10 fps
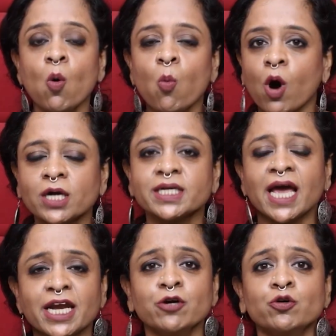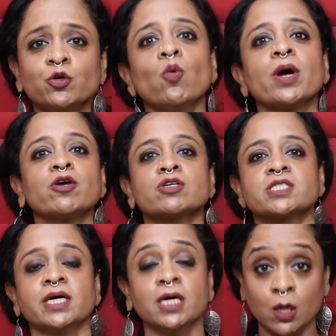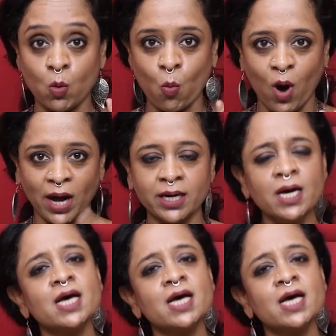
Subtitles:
What can you do when you're single? 1.